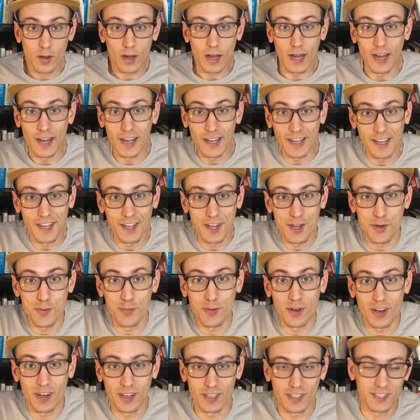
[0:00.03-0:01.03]
I am
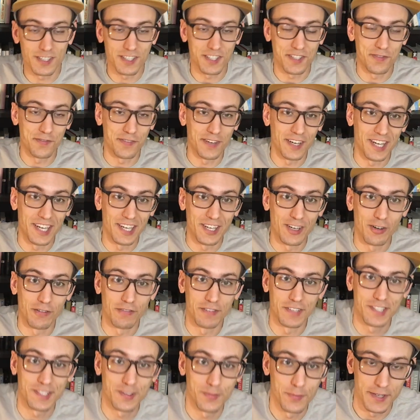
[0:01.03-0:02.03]
honestly very
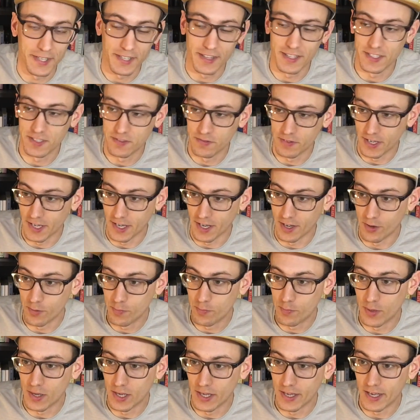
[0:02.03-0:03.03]
nervous to make this video,
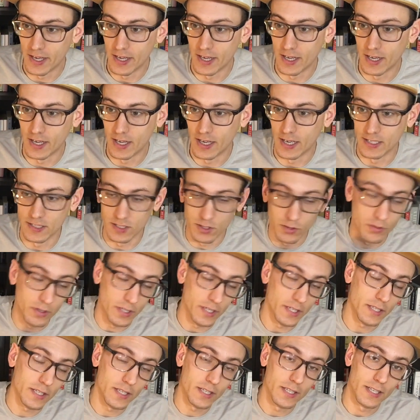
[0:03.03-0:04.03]
but uh, I do
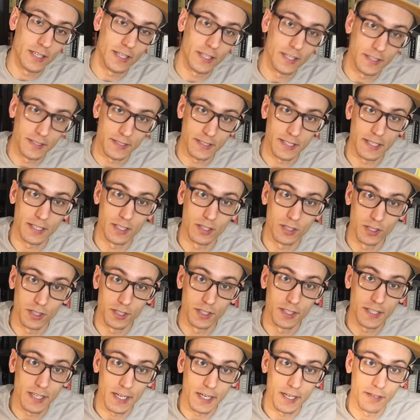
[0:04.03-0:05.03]
think it is a
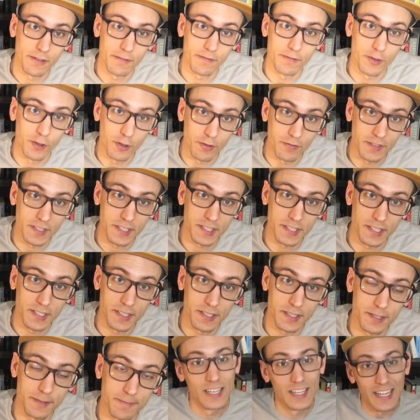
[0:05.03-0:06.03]
good kind of
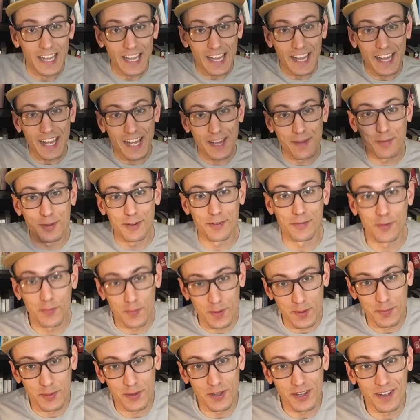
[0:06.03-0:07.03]
nervousness. Hey beautiful
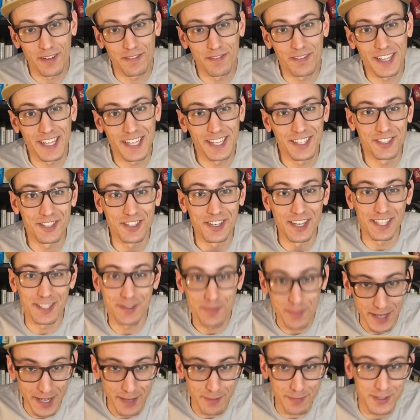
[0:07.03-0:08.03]
people of the
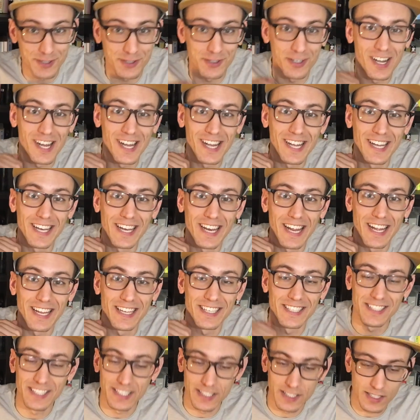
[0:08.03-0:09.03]
internet, my name is Ryan,
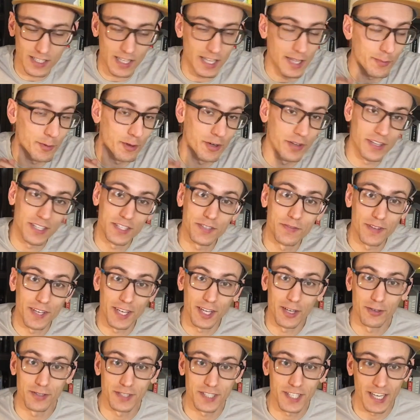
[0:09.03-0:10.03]
and disclaimer, this
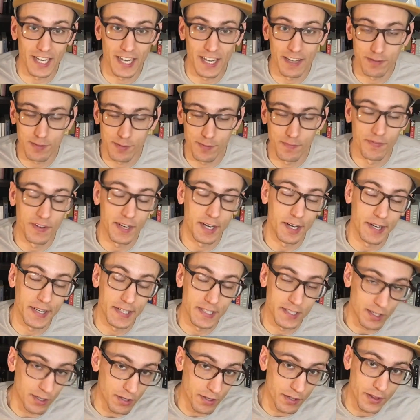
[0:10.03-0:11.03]
video is going to have some very
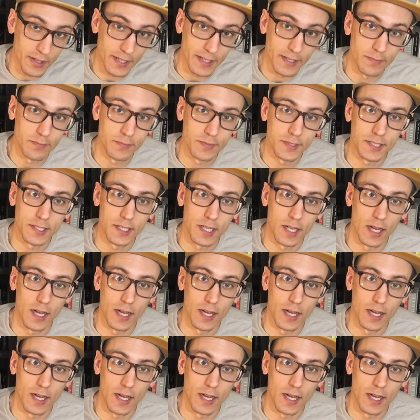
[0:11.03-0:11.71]
adult themes.